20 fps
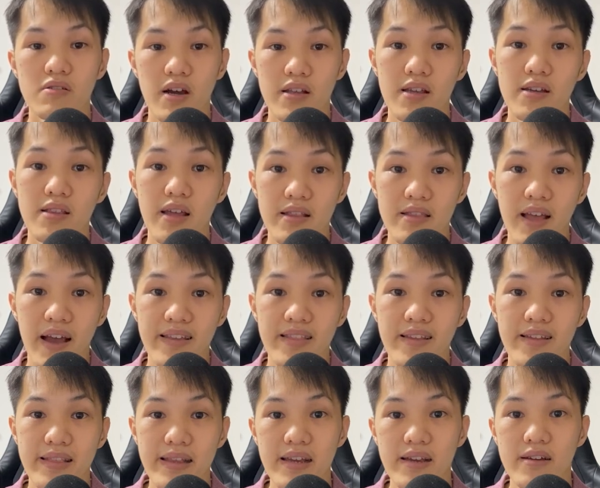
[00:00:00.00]
rather than
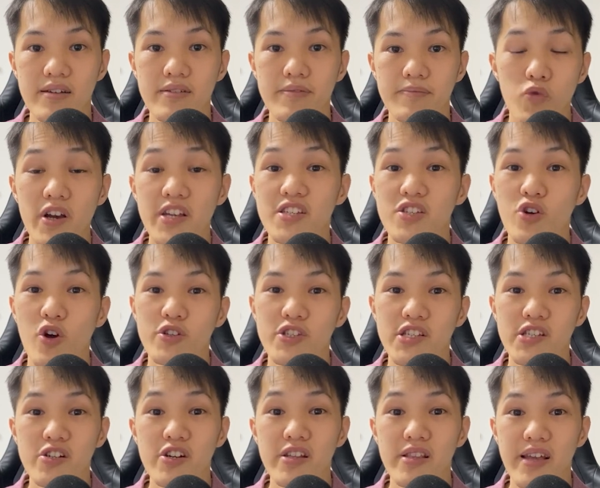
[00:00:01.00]
tightening. What is
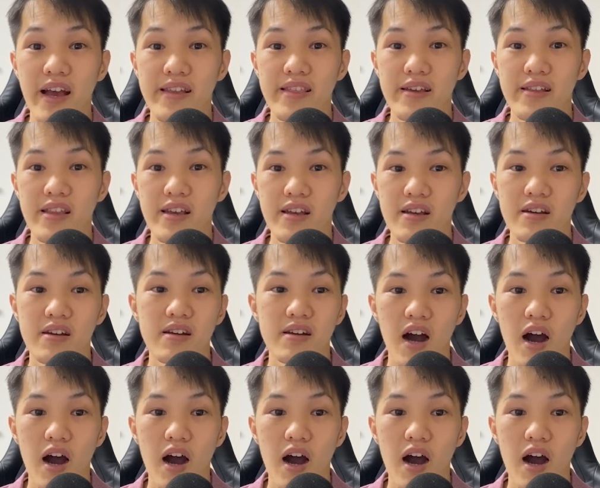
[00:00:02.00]
considered tightening?